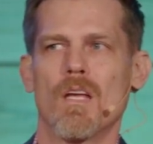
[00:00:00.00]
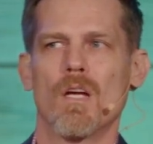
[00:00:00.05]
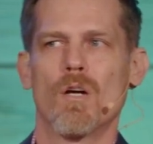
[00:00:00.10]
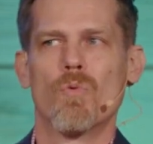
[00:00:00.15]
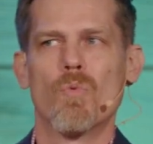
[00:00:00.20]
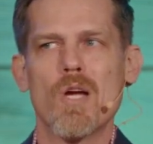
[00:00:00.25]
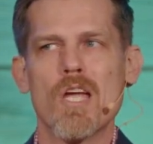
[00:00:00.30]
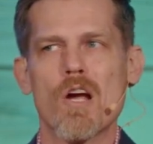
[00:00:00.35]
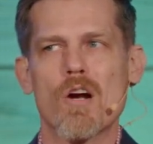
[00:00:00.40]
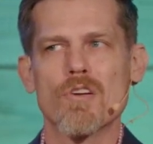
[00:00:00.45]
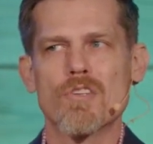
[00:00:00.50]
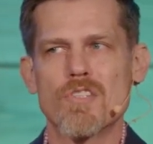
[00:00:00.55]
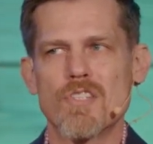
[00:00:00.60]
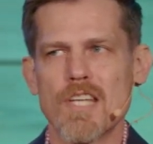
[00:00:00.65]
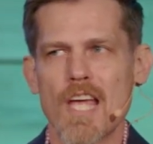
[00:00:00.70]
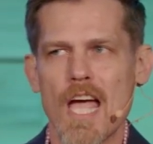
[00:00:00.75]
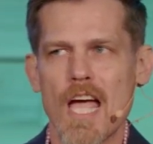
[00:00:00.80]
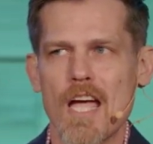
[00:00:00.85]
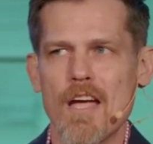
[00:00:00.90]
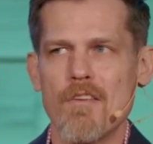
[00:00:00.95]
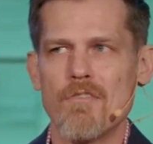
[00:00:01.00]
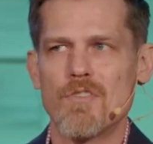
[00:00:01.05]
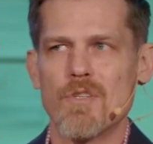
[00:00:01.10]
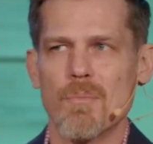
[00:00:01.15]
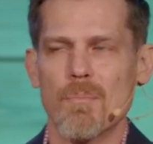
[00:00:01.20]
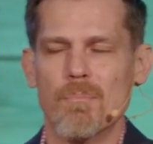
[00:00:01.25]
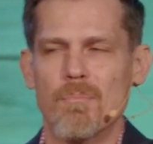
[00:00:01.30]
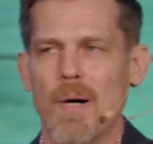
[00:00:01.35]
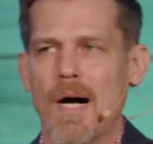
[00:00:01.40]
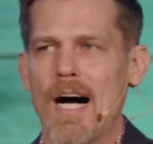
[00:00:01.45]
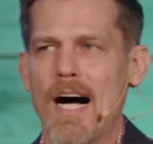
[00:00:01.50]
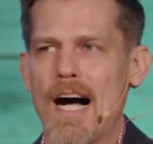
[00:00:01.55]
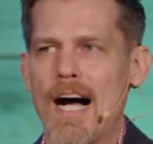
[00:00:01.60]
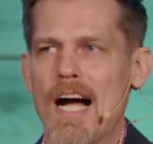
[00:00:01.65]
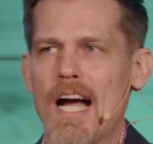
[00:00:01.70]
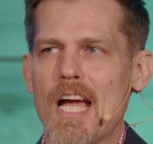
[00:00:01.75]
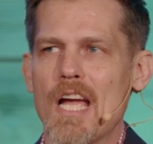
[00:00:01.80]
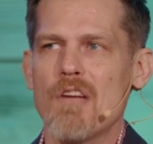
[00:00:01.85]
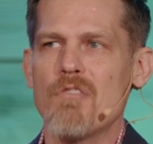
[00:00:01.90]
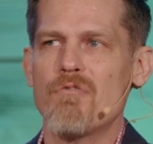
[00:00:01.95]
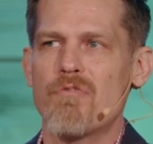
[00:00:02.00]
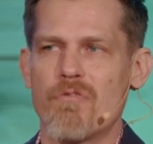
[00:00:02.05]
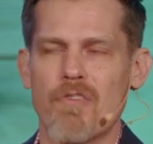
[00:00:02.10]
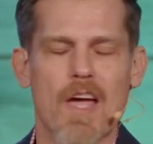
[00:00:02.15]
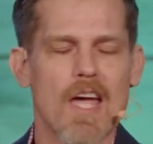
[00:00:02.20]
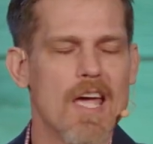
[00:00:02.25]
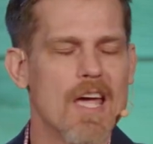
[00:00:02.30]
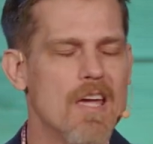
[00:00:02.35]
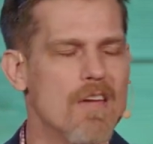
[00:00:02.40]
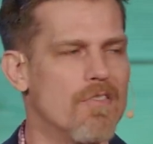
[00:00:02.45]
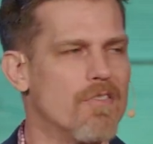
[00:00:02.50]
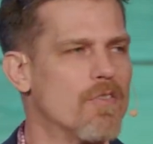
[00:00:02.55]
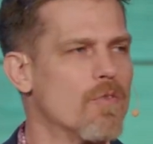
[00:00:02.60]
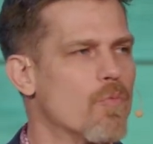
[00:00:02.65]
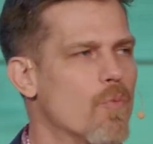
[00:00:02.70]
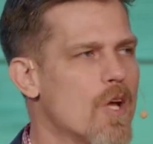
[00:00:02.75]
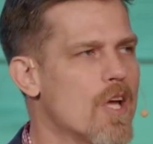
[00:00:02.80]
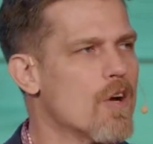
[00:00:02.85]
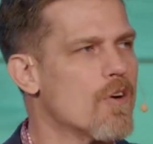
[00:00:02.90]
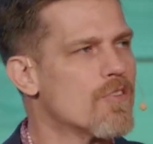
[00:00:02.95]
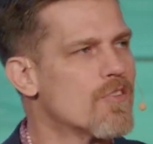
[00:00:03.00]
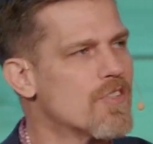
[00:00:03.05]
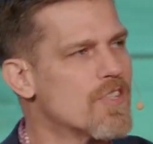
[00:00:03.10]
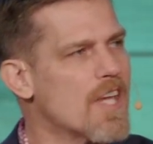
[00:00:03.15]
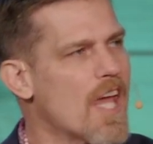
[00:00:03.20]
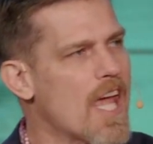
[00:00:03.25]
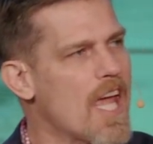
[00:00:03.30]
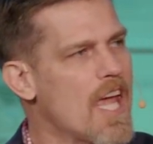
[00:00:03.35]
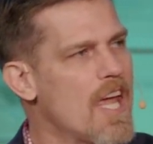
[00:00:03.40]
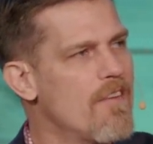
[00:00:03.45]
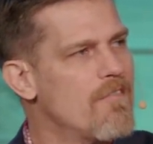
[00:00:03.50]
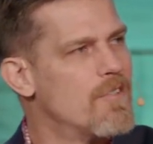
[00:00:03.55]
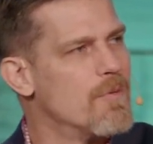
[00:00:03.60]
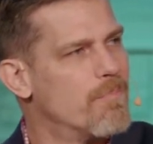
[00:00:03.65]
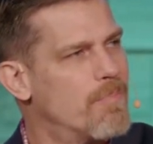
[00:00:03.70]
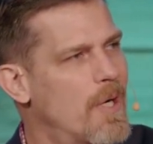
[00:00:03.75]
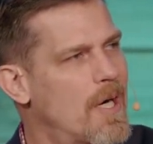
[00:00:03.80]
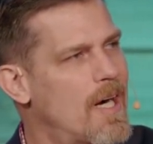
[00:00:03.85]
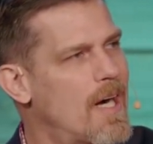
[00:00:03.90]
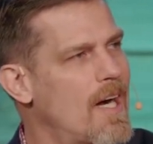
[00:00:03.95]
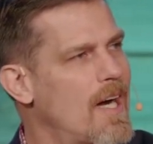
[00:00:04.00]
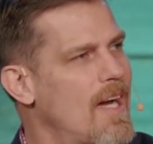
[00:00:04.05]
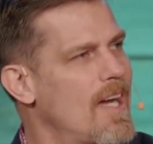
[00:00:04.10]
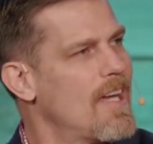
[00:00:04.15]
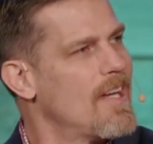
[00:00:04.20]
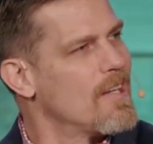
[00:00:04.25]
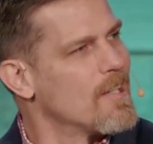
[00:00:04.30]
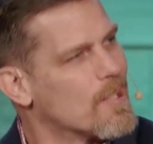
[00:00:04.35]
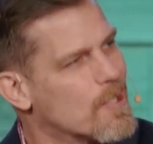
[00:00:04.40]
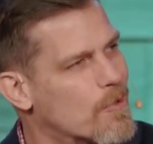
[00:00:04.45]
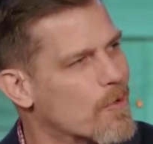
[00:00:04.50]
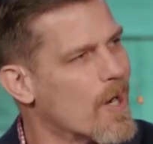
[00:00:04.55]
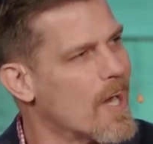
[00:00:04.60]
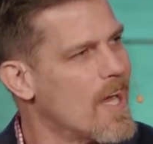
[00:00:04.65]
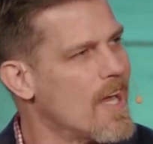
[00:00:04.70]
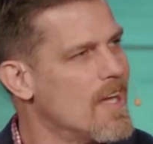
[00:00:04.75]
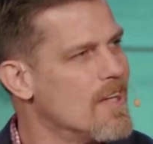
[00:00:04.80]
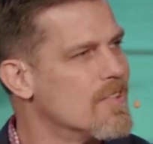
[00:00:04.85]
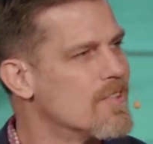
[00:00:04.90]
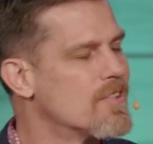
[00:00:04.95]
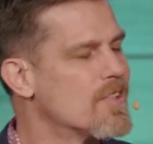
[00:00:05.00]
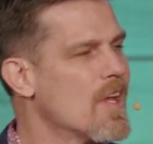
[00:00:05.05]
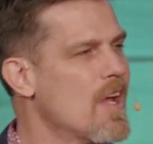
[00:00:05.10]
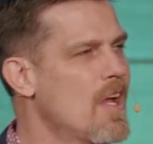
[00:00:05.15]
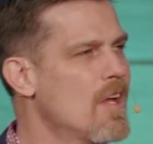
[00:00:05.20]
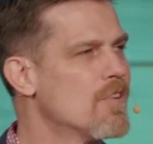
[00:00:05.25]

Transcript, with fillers: We are saved by faith. We are saved by grace.